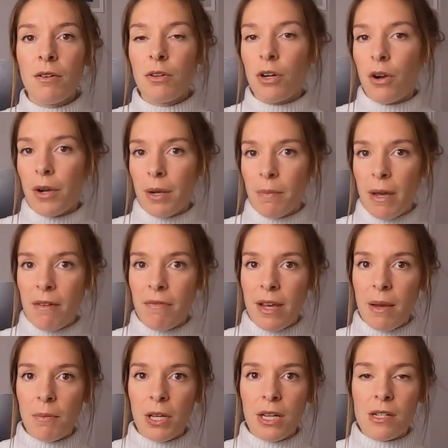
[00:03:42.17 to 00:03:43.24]
growing my
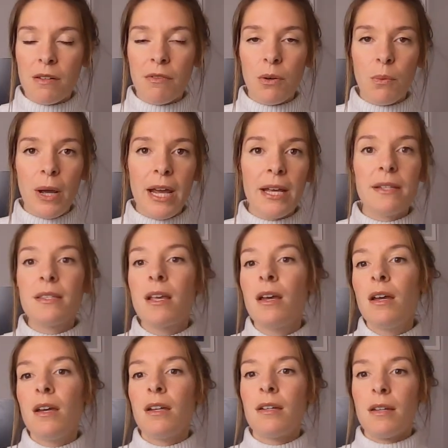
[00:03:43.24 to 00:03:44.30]
family in different ways,
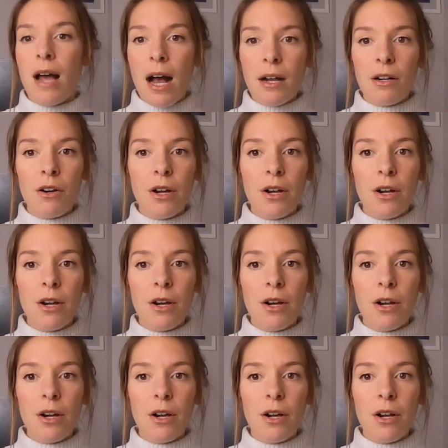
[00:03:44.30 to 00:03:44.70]
not